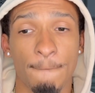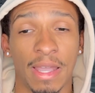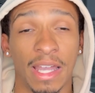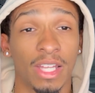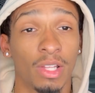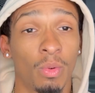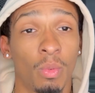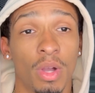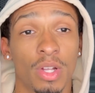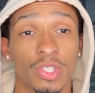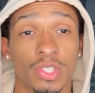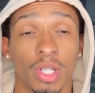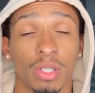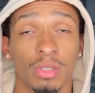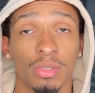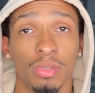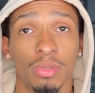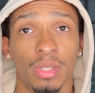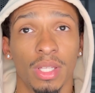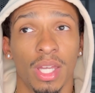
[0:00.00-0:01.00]
I don't want y'all
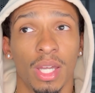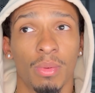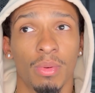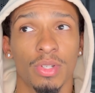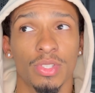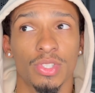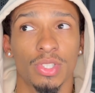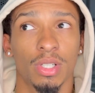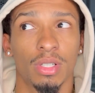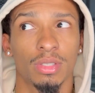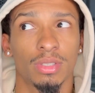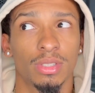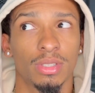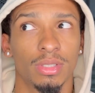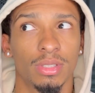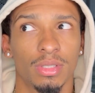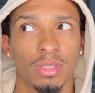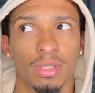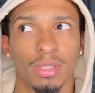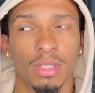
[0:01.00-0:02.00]
to do that. I want y'all
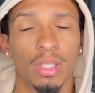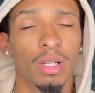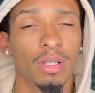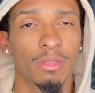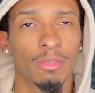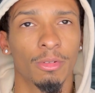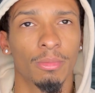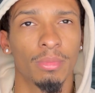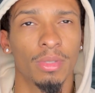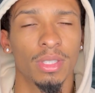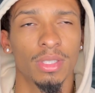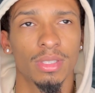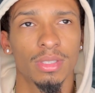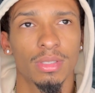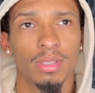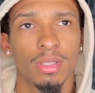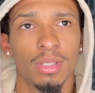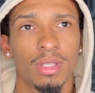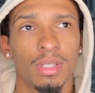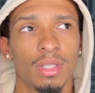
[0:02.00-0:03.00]
to learn from
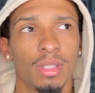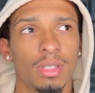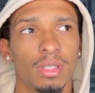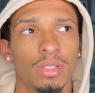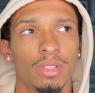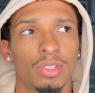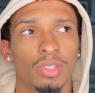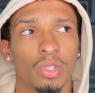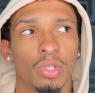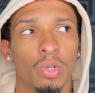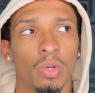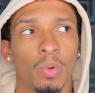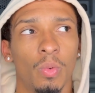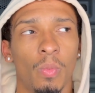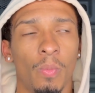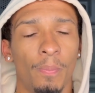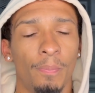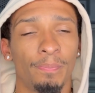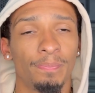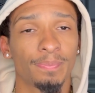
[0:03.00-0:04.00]
this. So
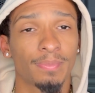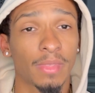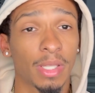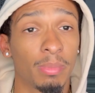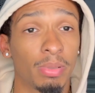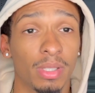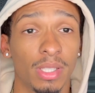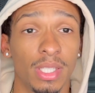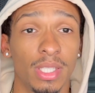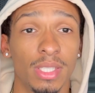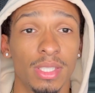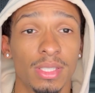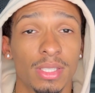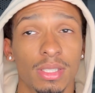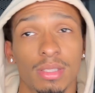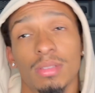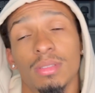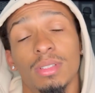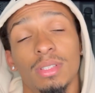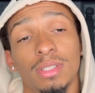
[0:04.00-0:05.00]

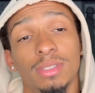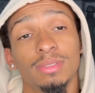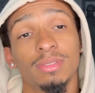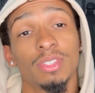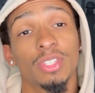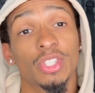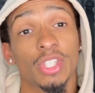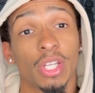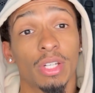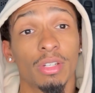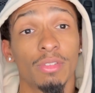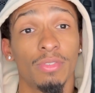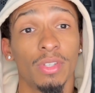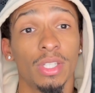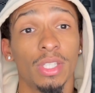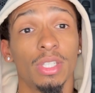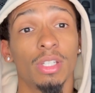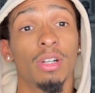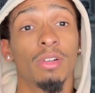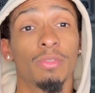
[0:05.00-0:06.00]
please share the
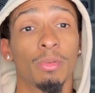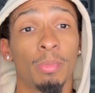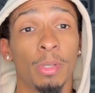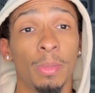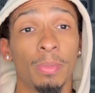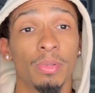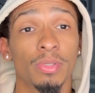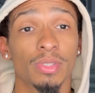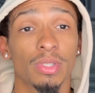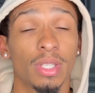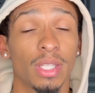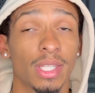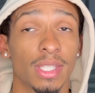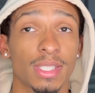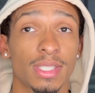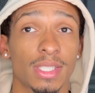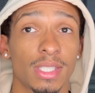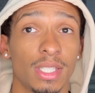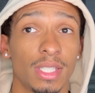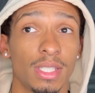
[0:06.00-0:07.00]
video for people so they
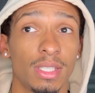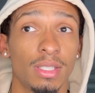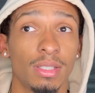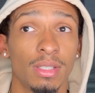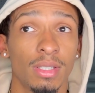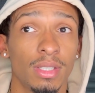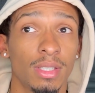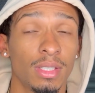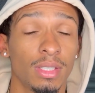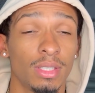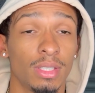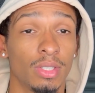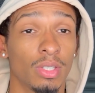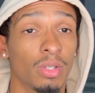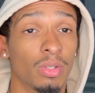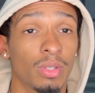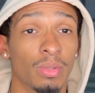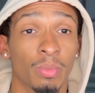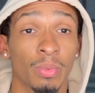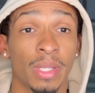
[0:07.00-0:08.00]
can see,
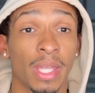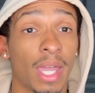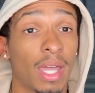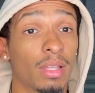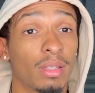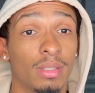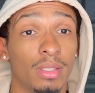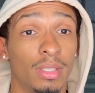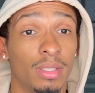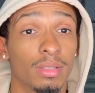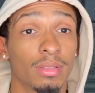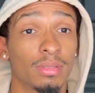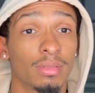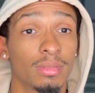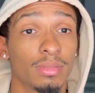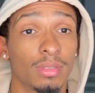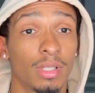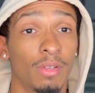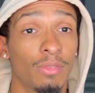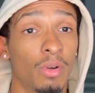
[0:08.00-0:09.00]
the reality
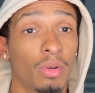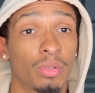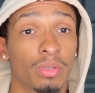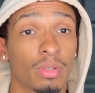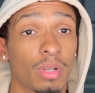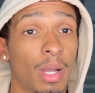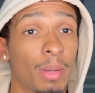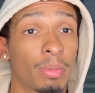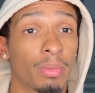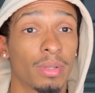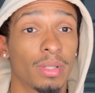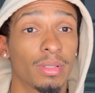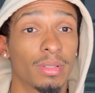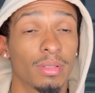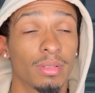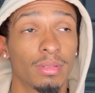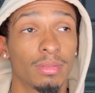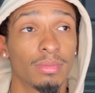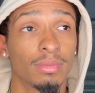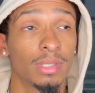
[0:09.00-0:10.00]
of owner operator.